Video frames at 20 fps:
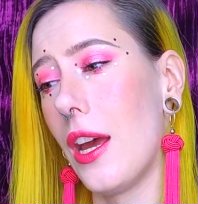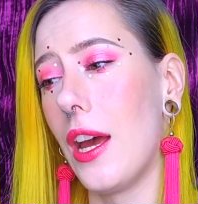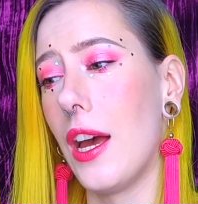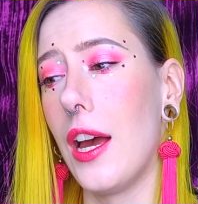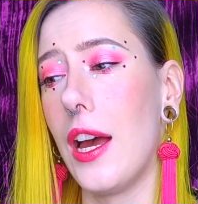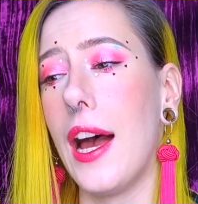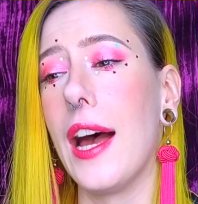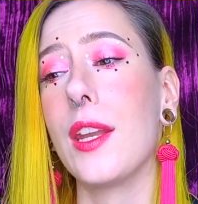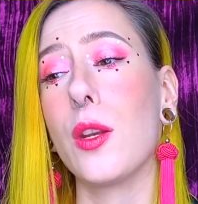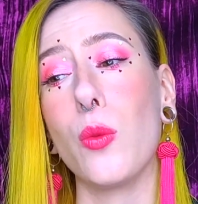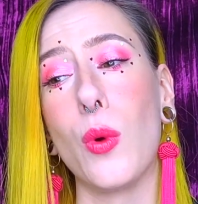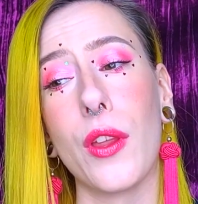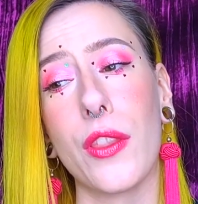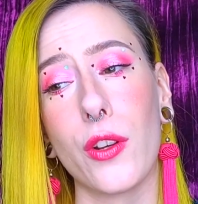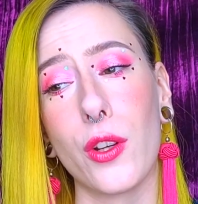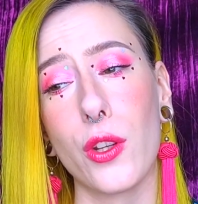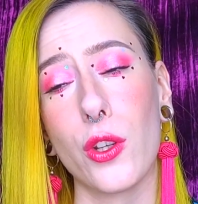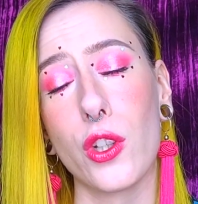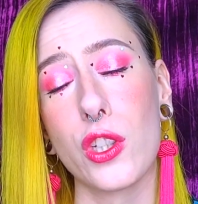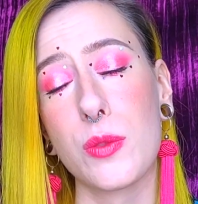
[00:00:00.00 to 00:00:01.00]
And
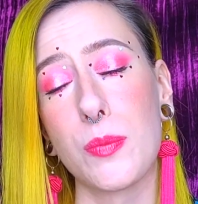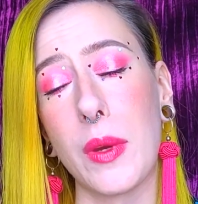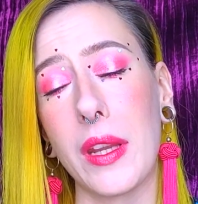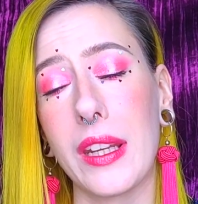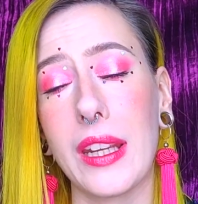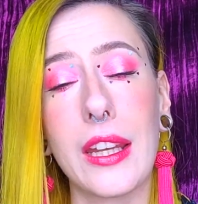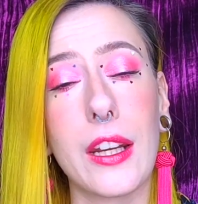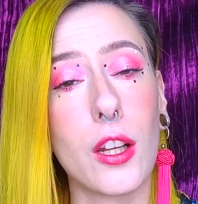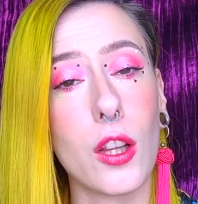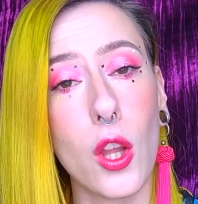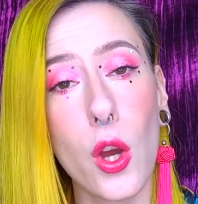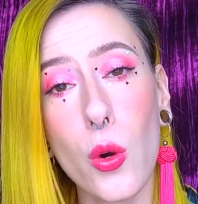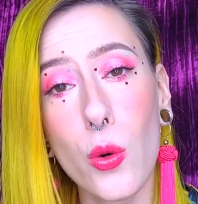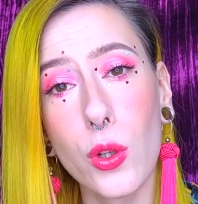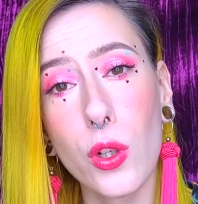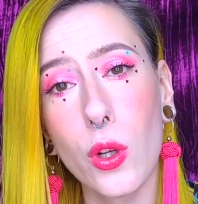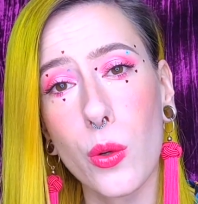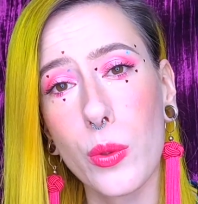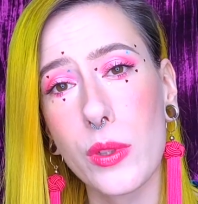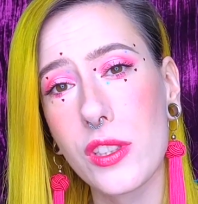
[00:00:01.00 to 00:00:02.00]
whether you're spending it
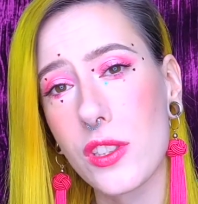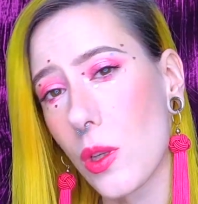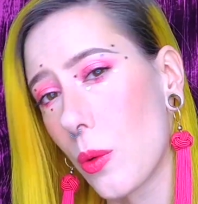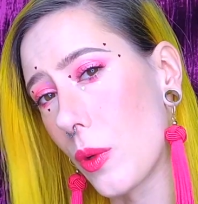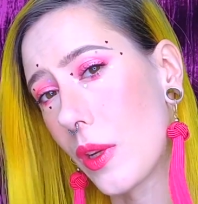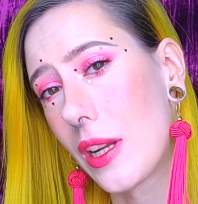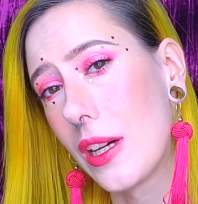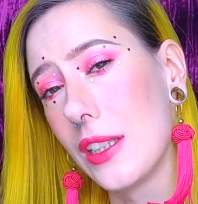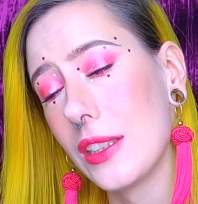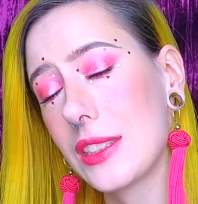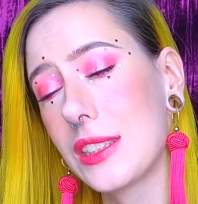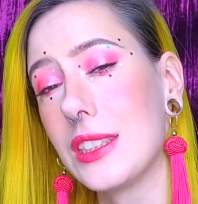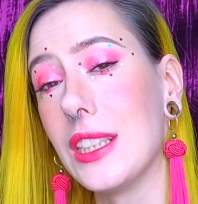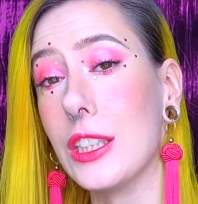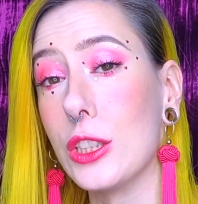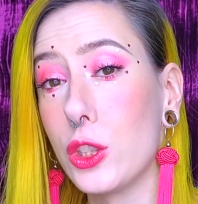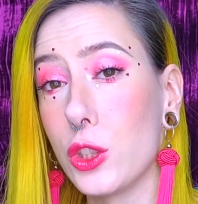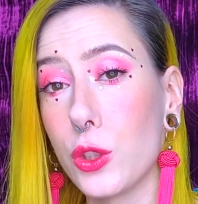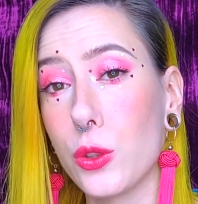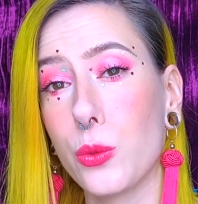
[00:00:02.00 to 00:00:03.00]
alone or with someone else,
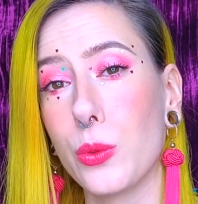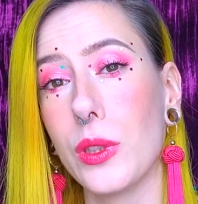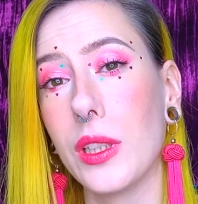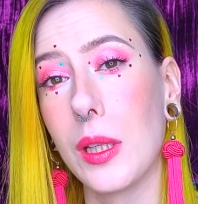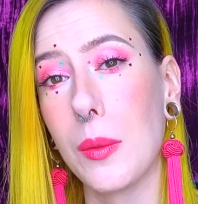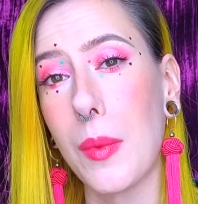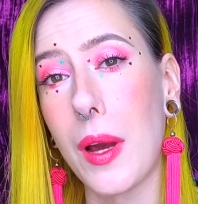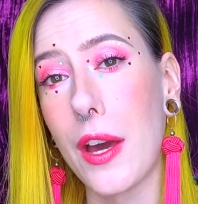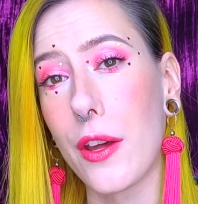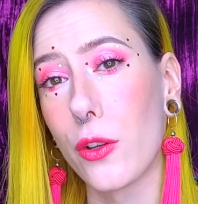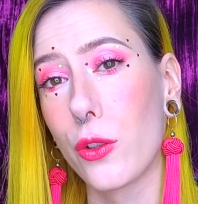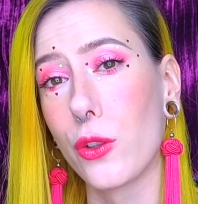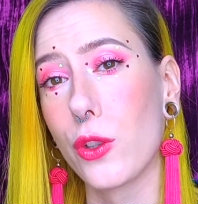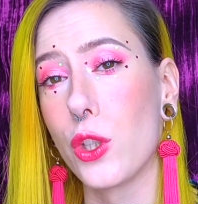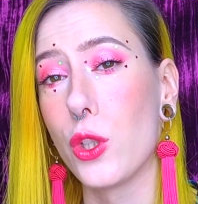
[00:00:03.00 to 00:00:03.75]
it shouldn't really matter.